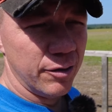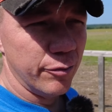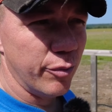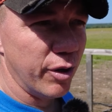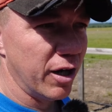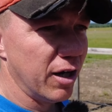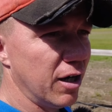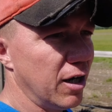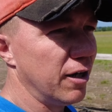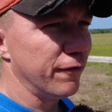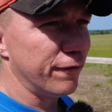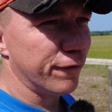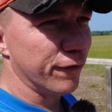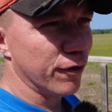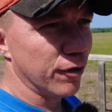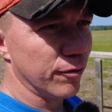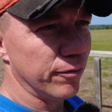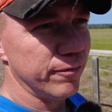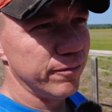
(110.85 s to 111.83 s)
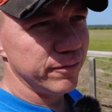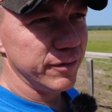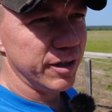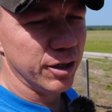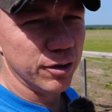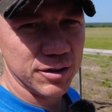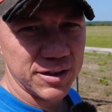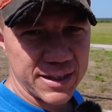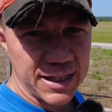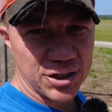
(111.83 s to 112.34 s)
But for you
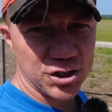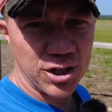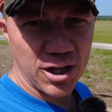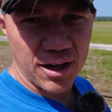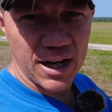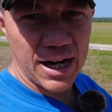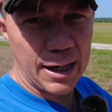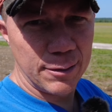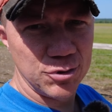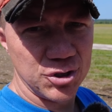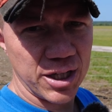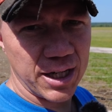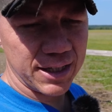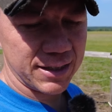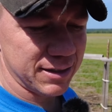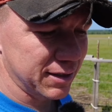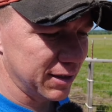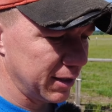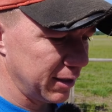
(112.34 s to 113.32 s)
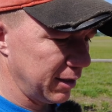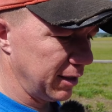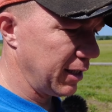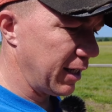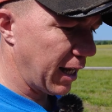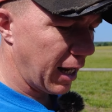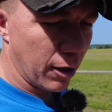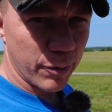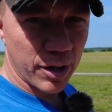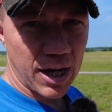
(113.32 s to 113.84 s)
know stationary objects and
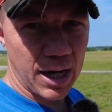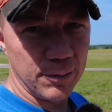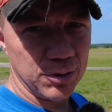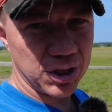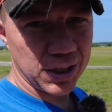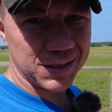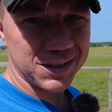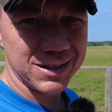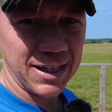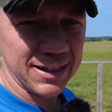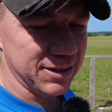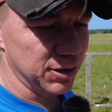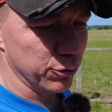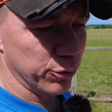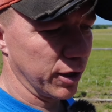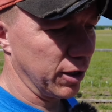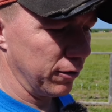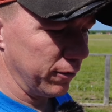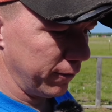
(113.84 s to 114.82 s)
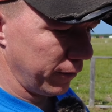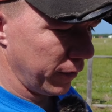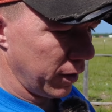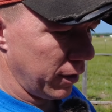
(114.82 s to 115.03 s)
inanimate objects, not so well.